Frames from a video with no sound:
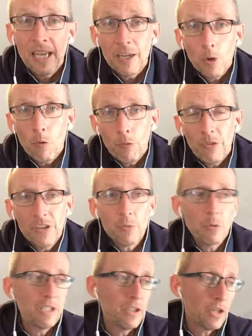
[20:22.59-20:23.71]
and go for this
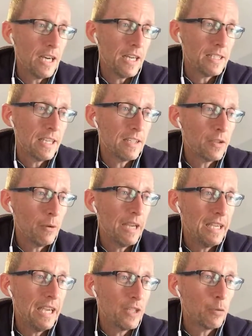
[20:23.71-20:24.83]
one in your content. So
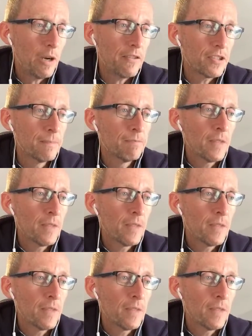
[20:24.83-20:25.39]
Ahrefs.